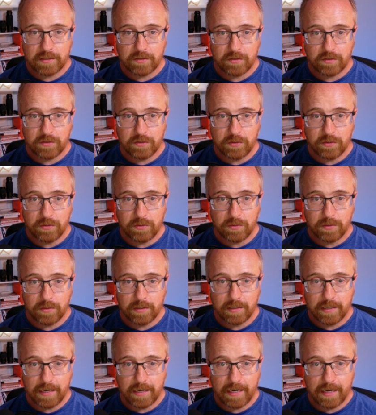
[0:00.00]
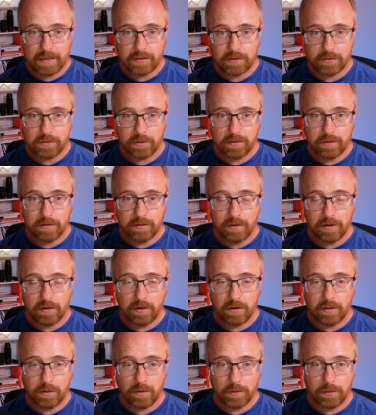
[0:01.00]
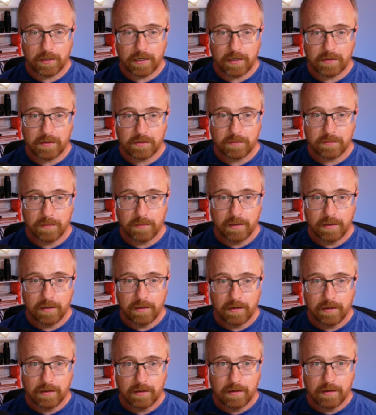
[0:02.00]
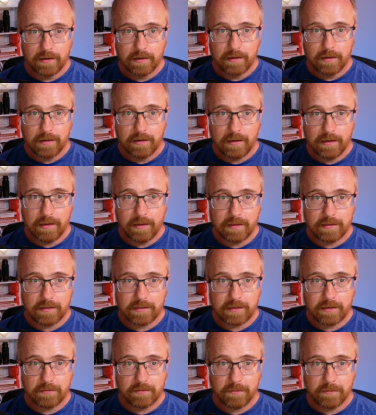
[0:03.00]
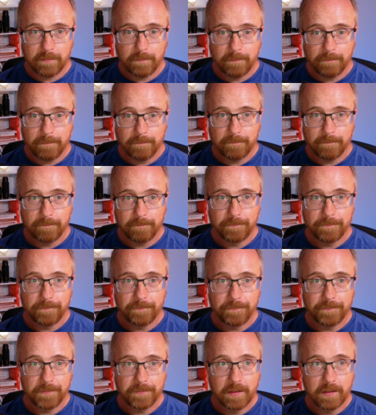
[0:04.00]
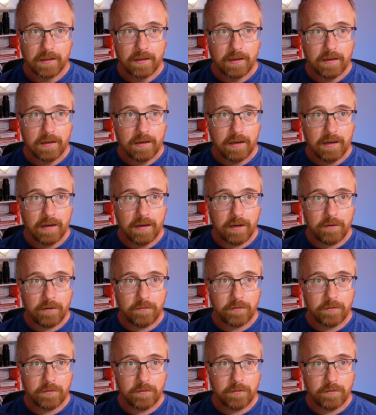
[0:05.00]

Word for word: to Astra, all lowercase, and then save. And now if we